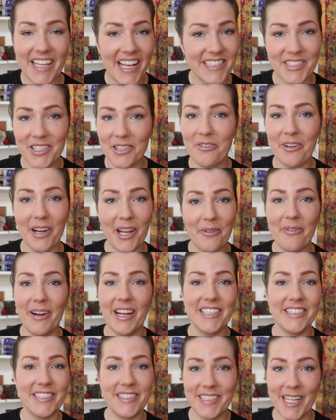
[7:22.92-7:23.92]
That's a great
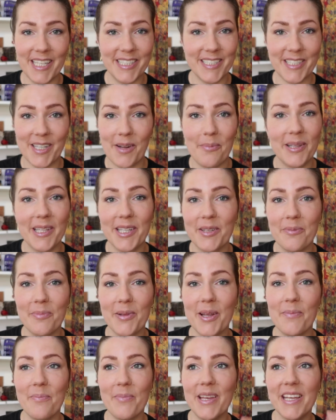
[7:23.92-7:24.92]
way to change it up a little
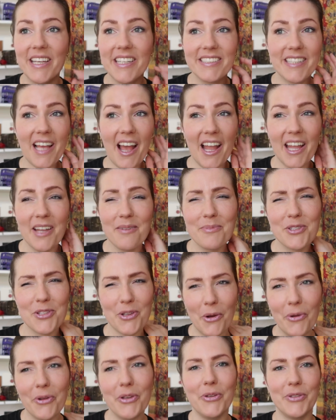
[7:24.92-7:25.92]
bit because I am
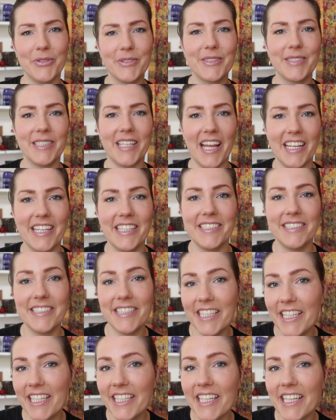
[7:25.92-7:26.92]
so used to getting
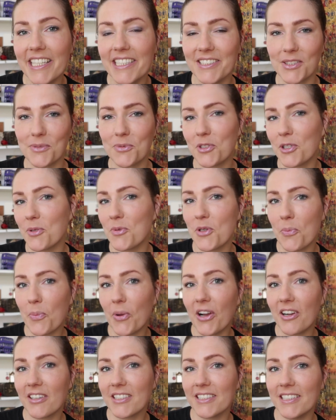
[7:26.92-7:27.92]
tea in subscription
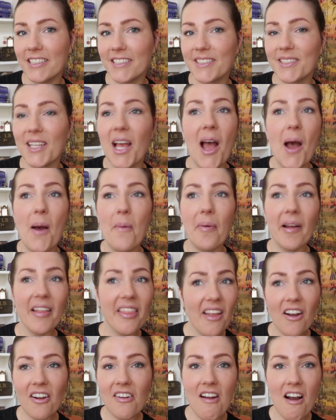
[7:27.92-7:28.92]
boxes, but
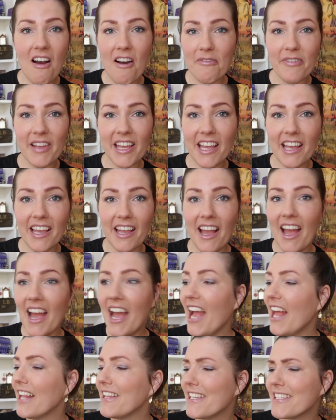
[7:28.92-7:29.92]
not coffee.
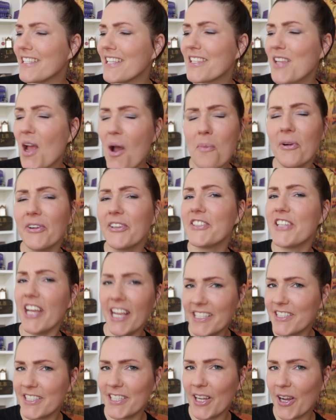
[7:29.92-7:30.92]
And this is
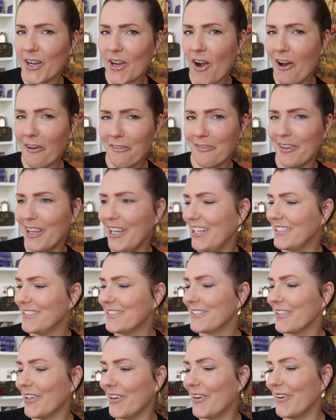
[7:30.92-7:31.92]
Amortensia coffee.
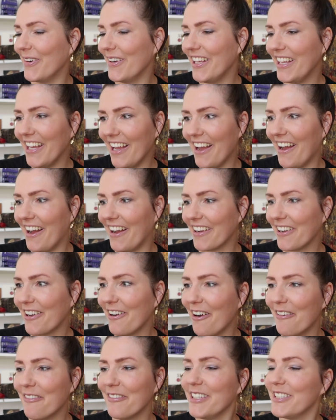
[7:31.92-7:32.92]
So yeah,
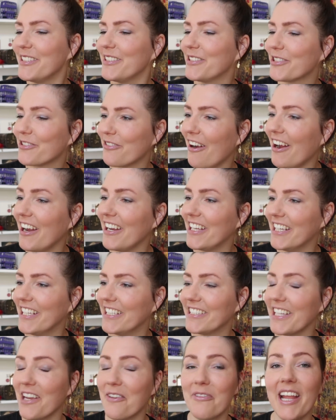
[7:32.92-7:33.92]
can't wait to try
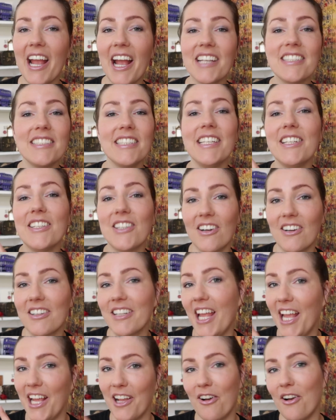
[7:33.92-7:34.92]
this. And we actually
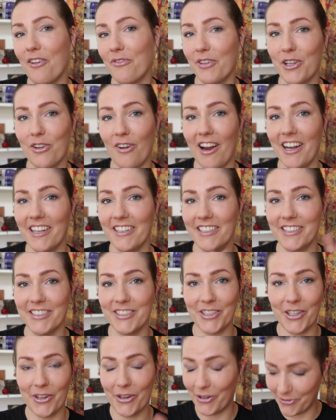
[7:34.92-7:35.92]
got a coffee grinder.
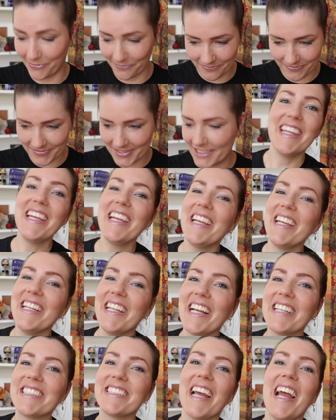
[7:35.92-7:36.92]
So the
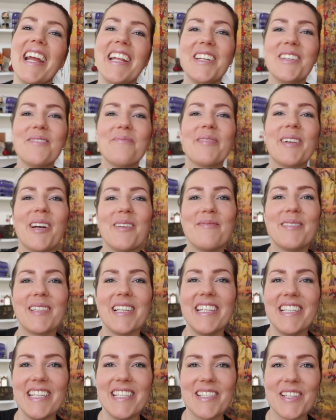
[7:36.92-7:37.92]
next item comes
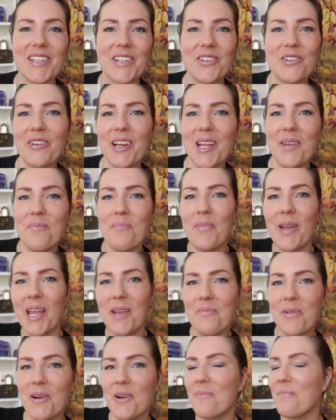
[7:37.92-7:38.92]
in this green
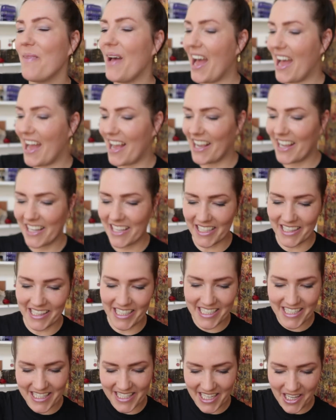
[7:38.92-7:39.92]
paper bag.
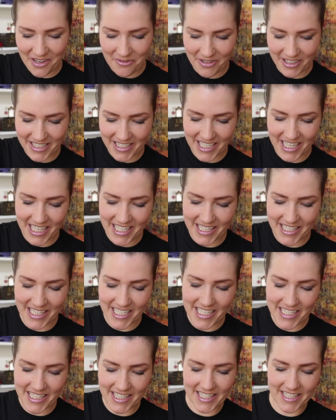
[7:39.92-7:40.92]
Let's see what is
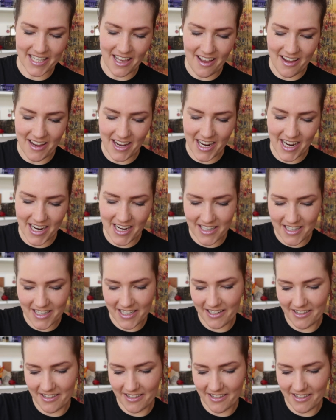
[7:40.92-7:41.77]
inside.